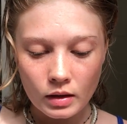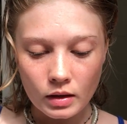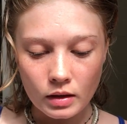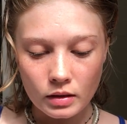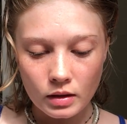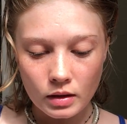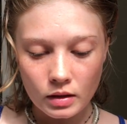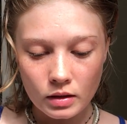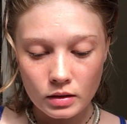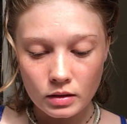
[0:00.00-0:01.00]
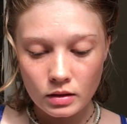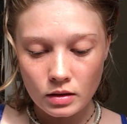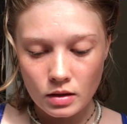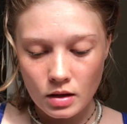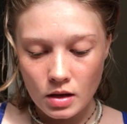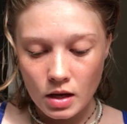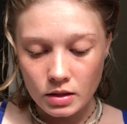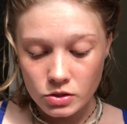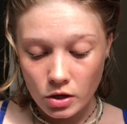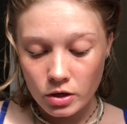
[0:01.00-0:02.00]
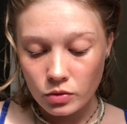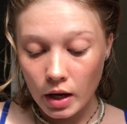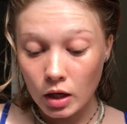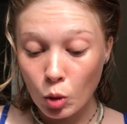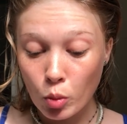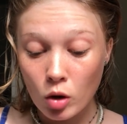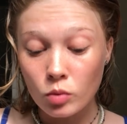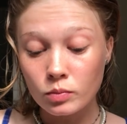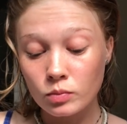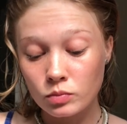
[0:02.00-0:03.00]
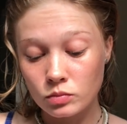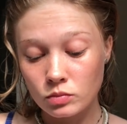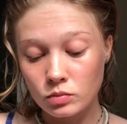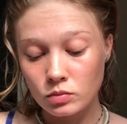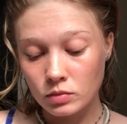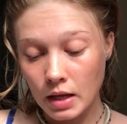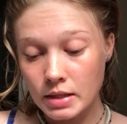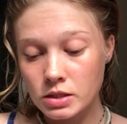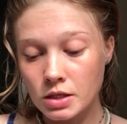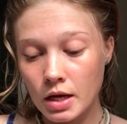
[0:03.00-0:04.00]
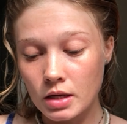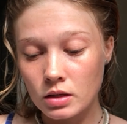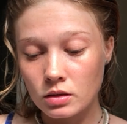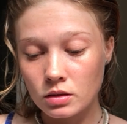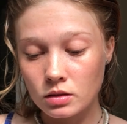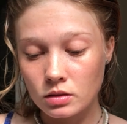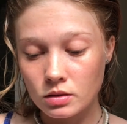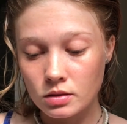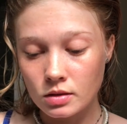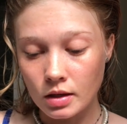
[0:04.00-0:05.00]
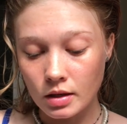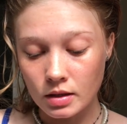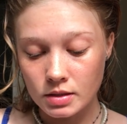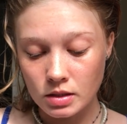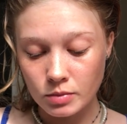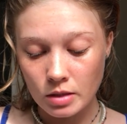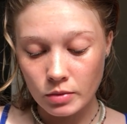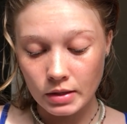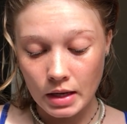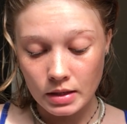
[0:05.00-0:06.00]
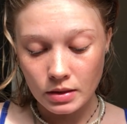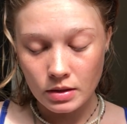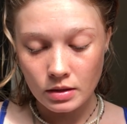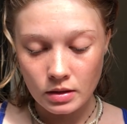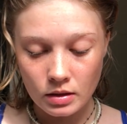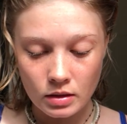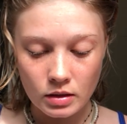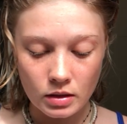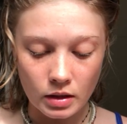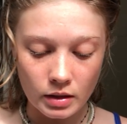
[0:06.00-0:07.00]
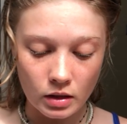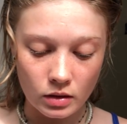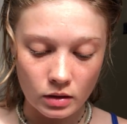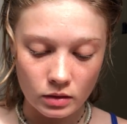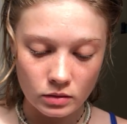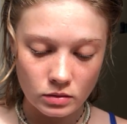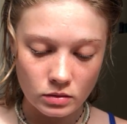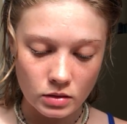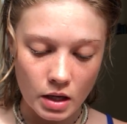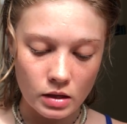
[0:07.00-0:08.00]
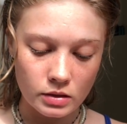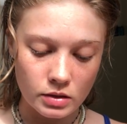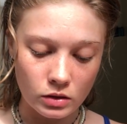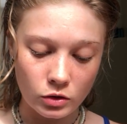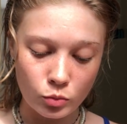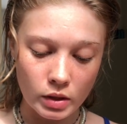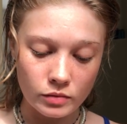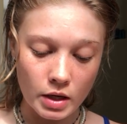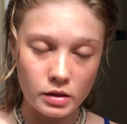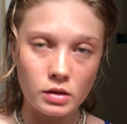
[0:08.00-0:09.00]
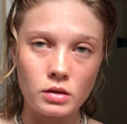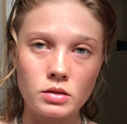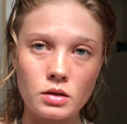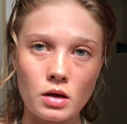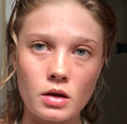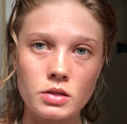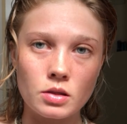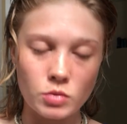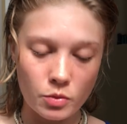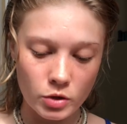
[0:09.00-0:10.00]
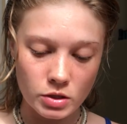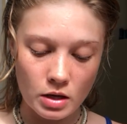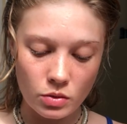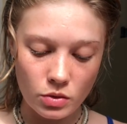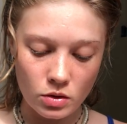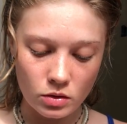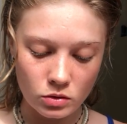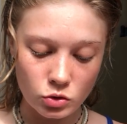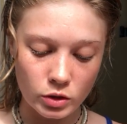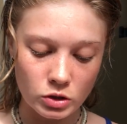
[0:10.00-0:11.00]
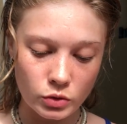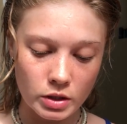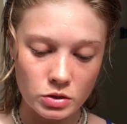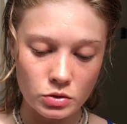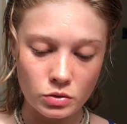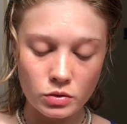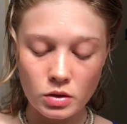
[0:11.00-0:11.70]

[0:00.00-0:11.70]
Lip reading: And then I started writing a poem last night, September 9th, and I did a little bit of editing today, September 10th, 2022,